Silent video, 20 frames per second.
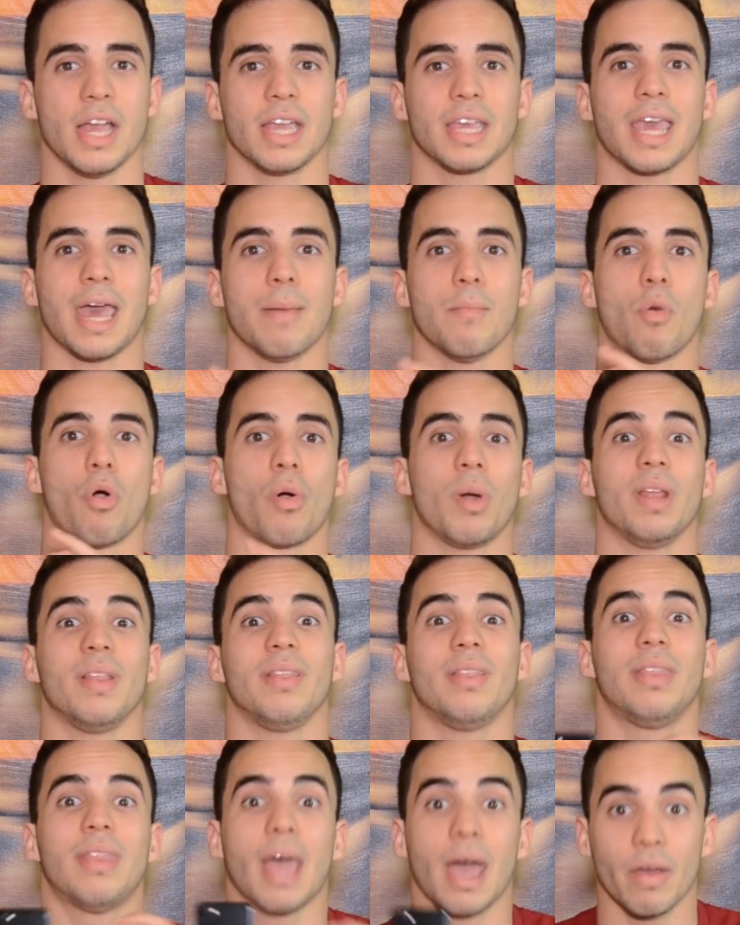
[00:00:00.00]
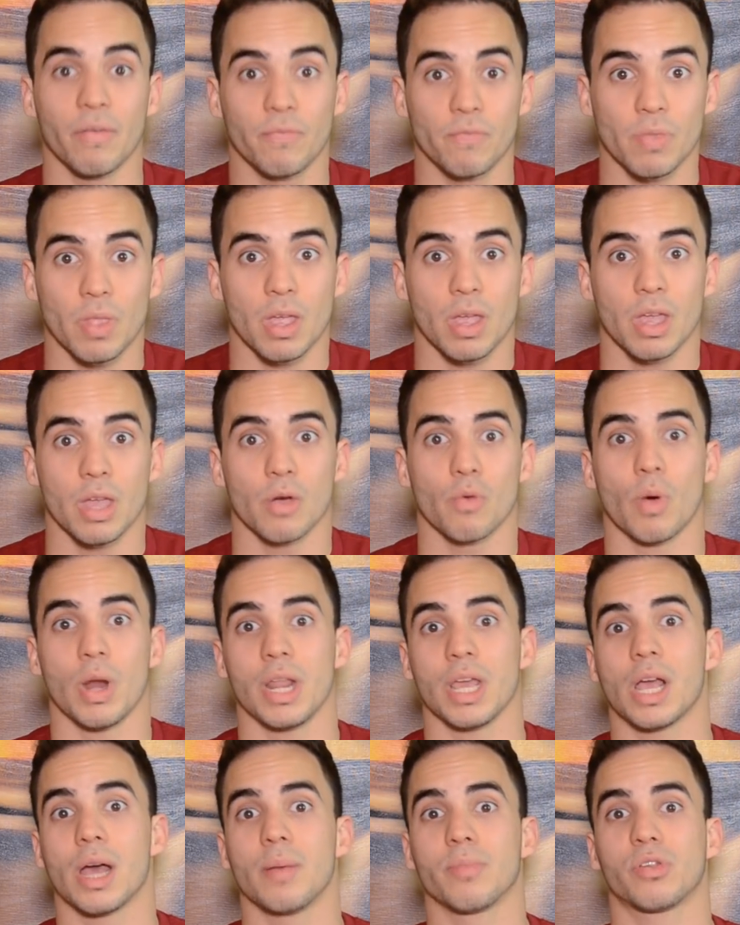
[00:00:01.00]
get more in depth when
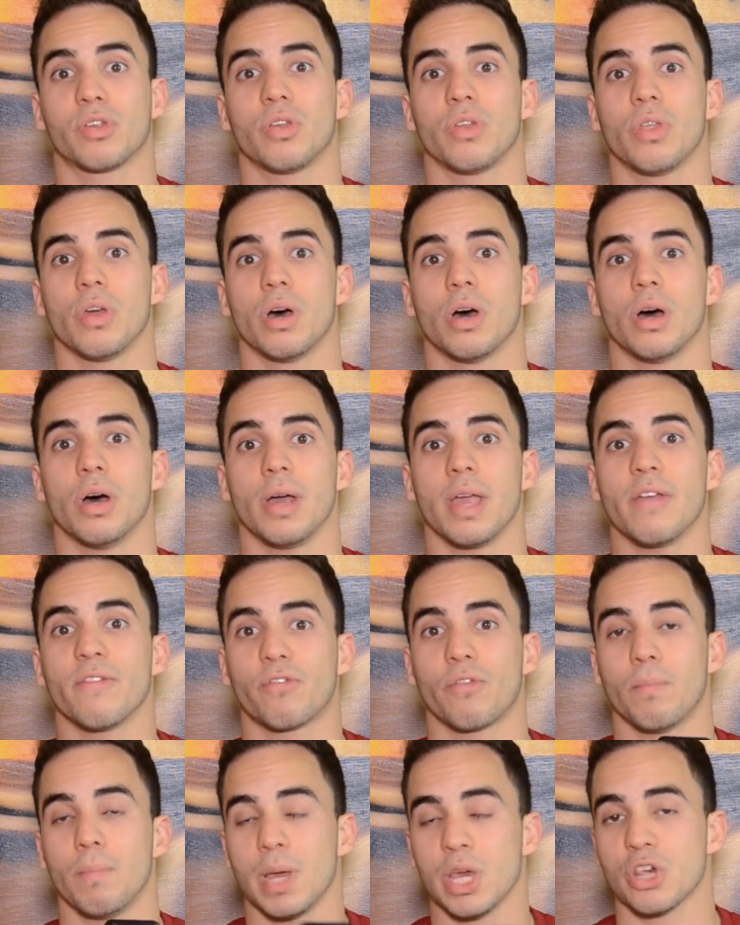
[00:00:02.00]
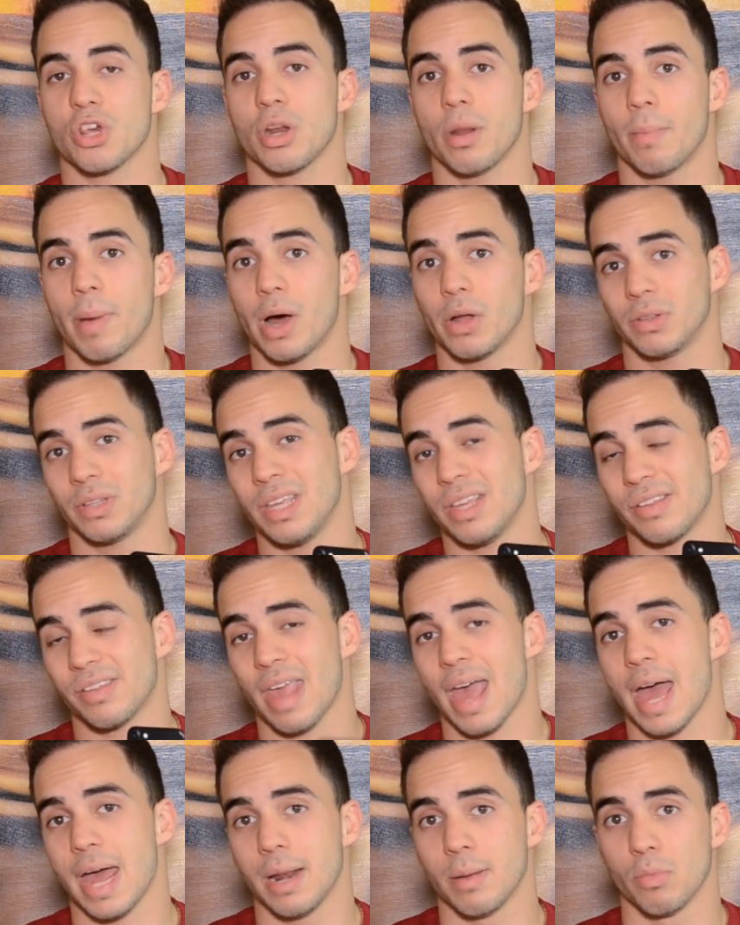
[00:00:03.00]
it comes to the information about these
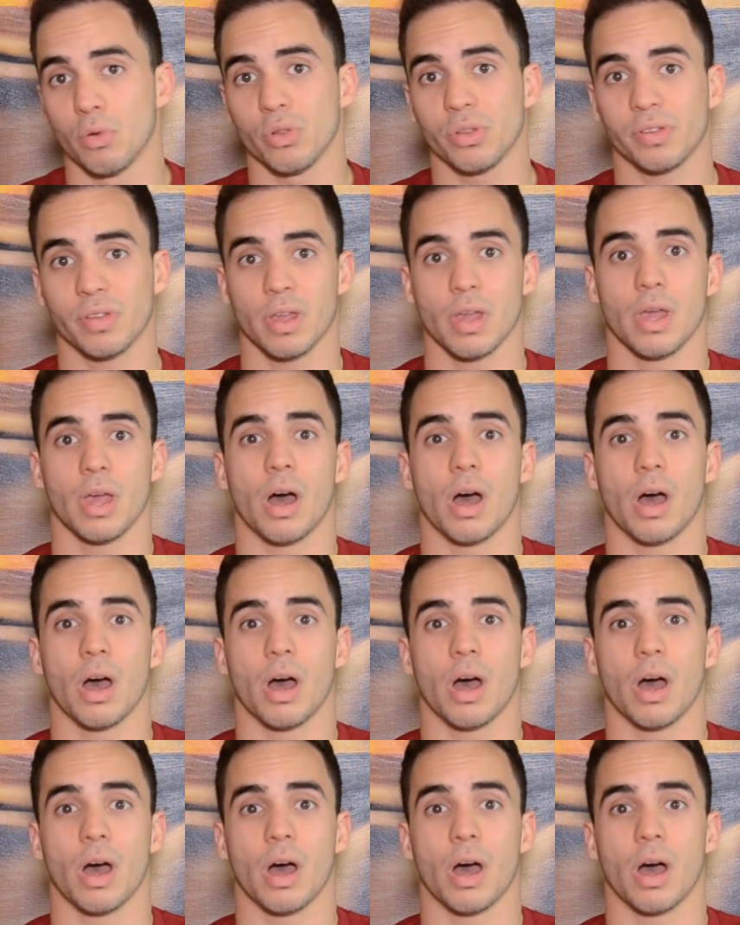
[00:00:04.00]
animals.